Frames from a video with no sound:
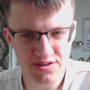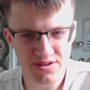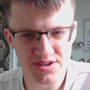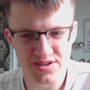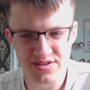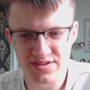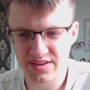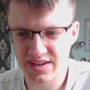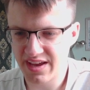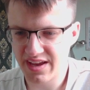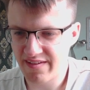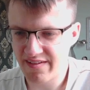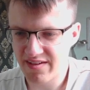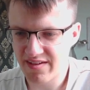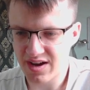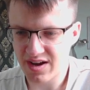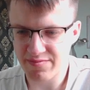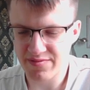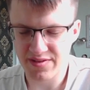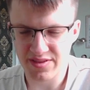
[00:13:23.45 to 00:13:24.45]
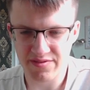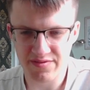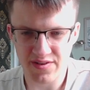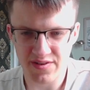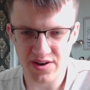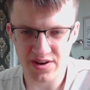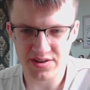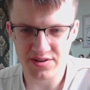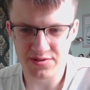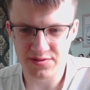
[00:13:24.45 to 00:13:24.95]
just gearing up for the
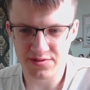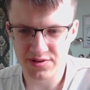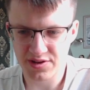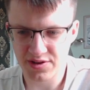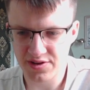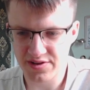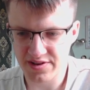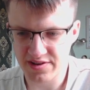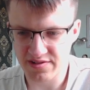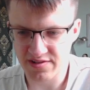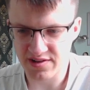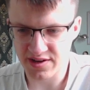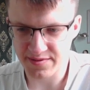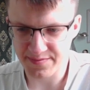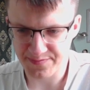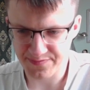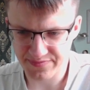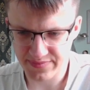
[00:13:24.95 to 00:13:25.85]
final coup de grace.